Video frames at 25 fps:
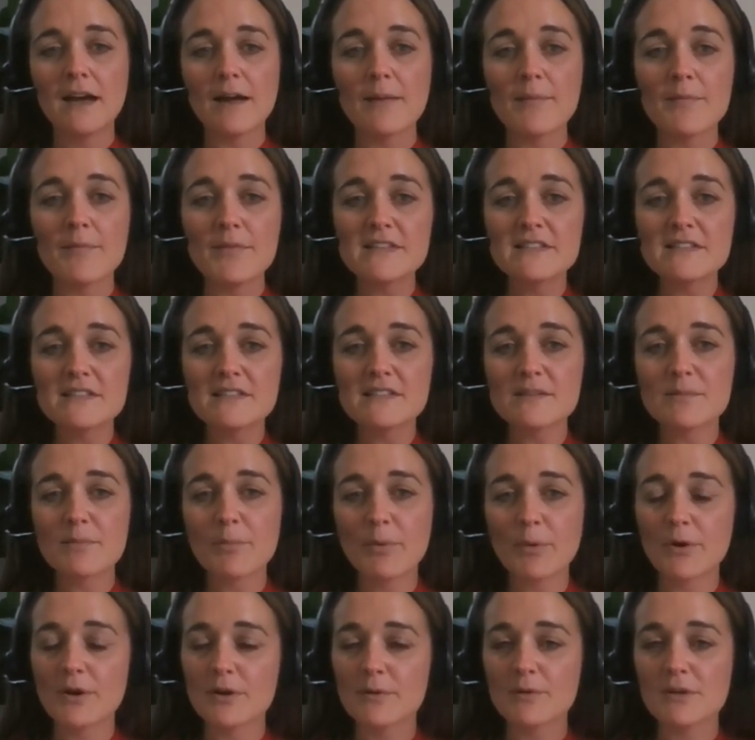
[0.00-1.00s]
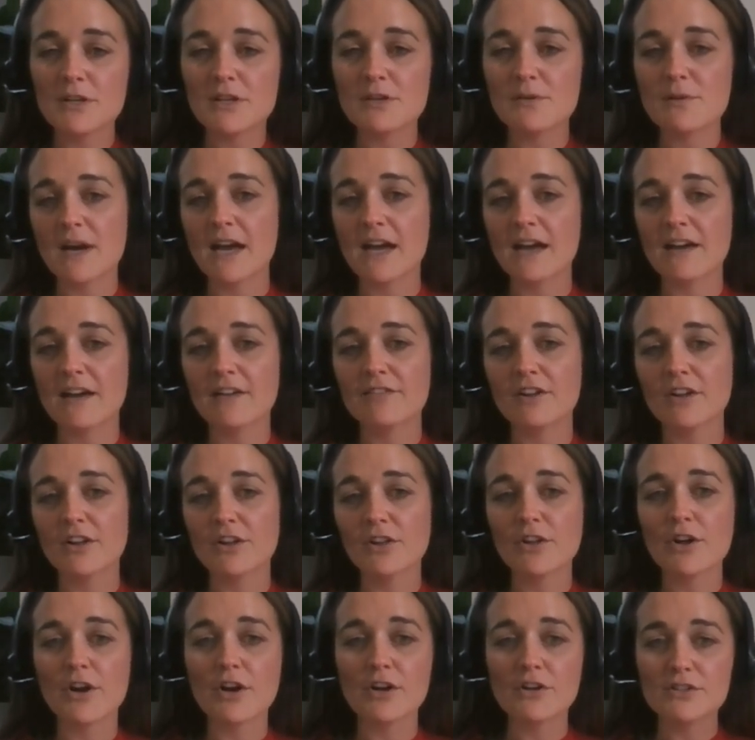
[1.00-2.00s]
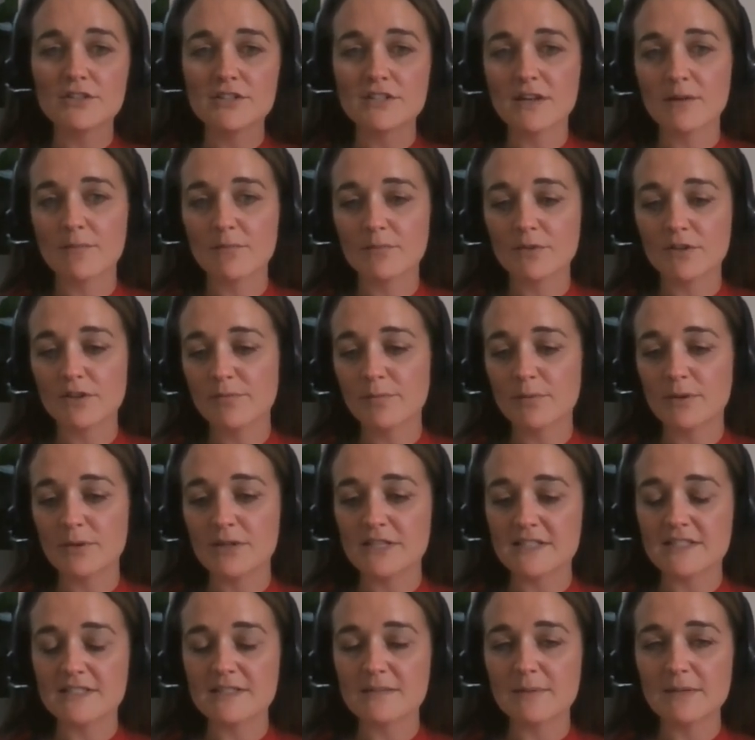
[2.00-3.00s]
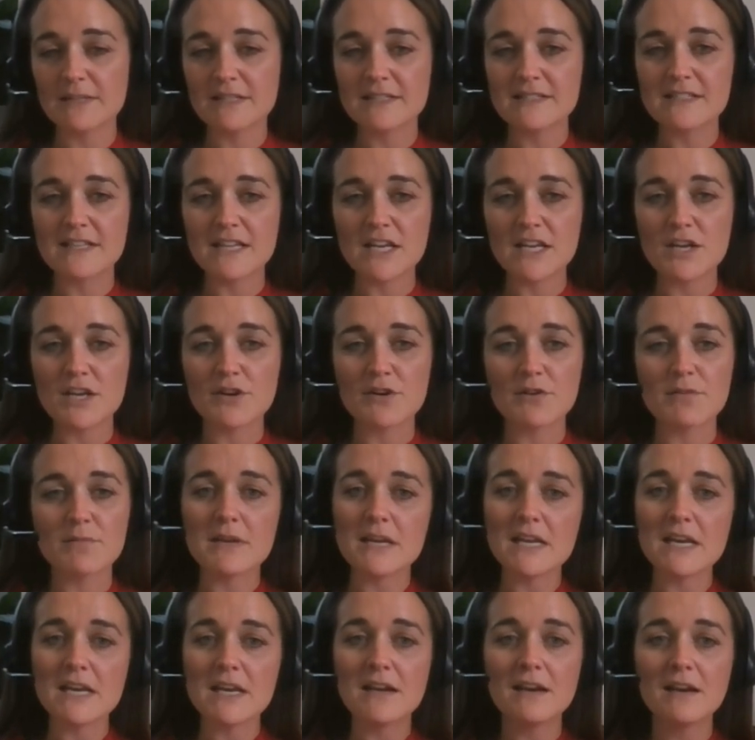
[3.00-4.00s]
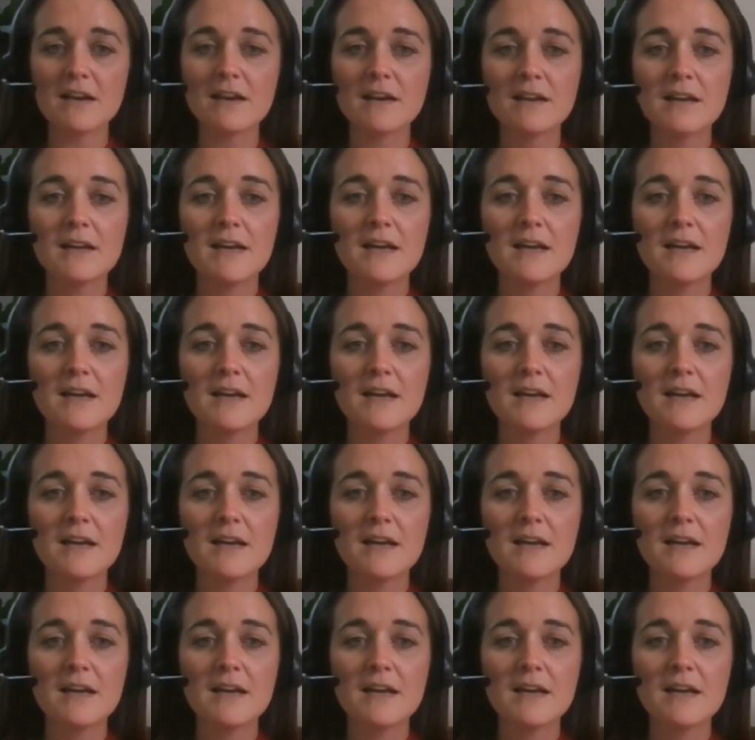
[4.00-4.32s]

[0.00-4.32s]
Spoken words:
This is important when you have a large number of participants in your meeting